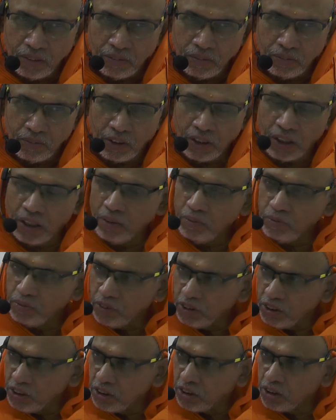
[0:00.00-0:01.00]
One
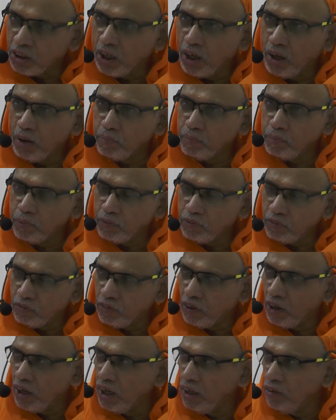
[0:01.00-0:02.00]
of the top
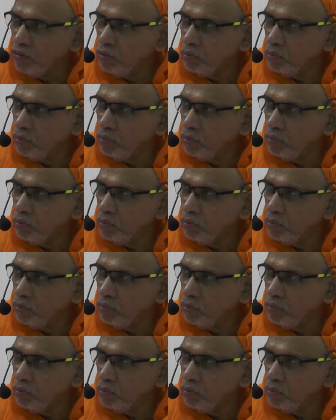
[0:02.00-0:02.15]
5